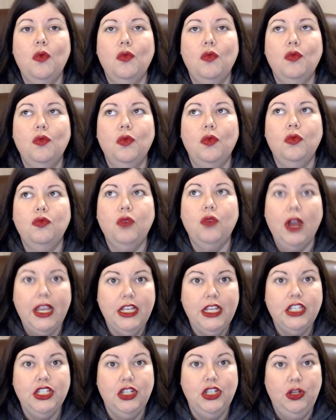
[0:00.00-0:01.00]

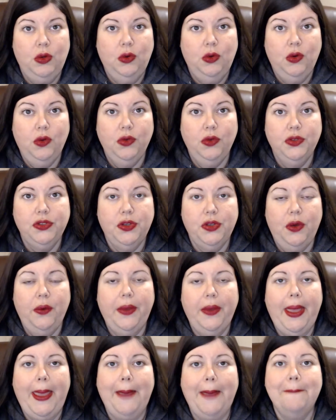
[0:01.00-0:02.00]
rice noodles,
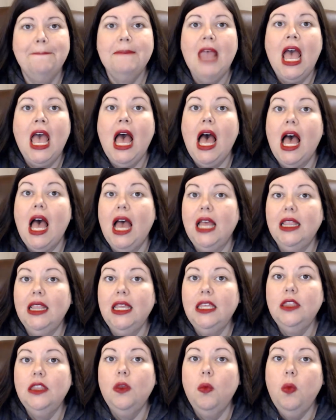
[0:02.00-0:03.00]
okay? I
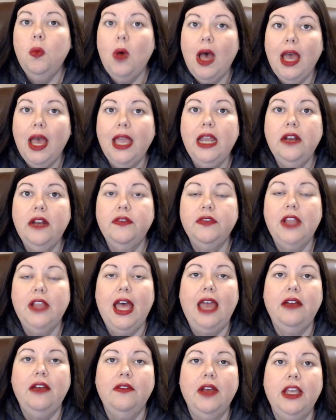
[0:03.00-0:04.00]
like the wide,
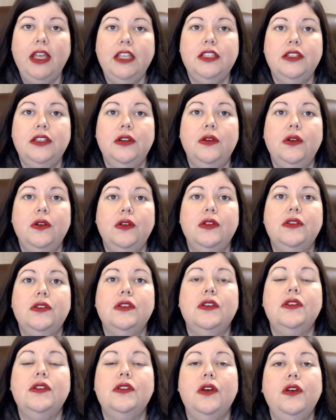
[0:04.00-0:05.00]
flat rice noodles.
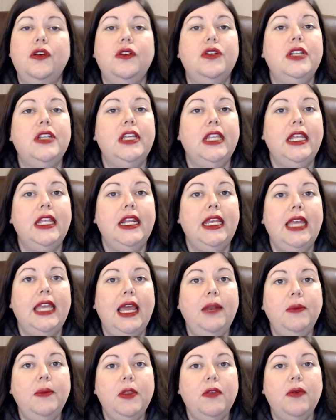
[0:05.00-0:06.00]
So you're dealing
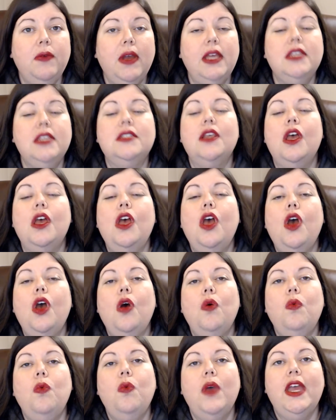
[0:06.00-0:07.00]
again with rice,
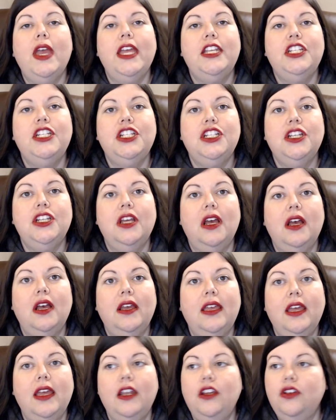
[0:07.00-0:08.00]
which,
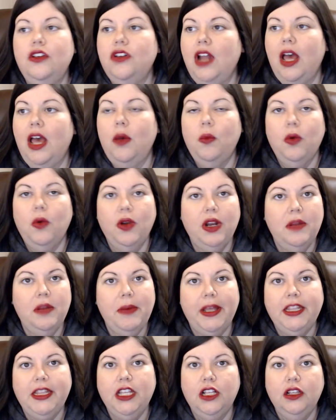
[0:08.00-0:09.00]
again, you're not worrying
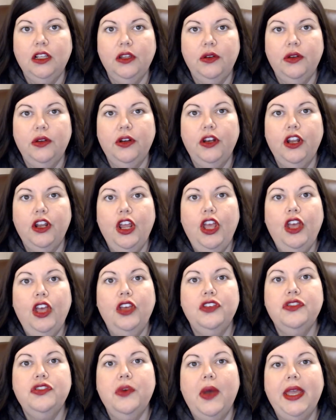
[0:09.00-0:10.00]
about the gluten.
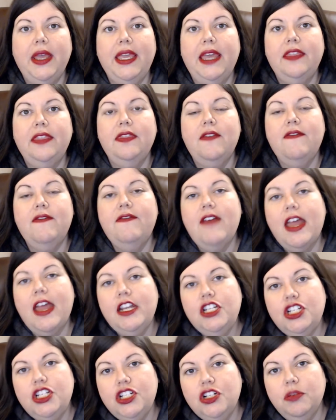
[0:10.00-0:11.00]
So I get the
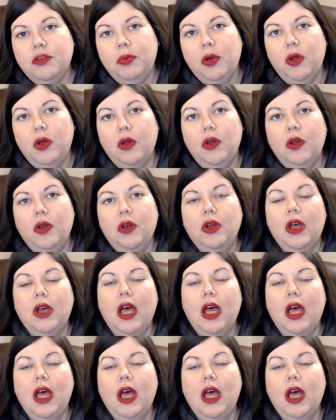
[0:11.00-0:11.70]
vegetable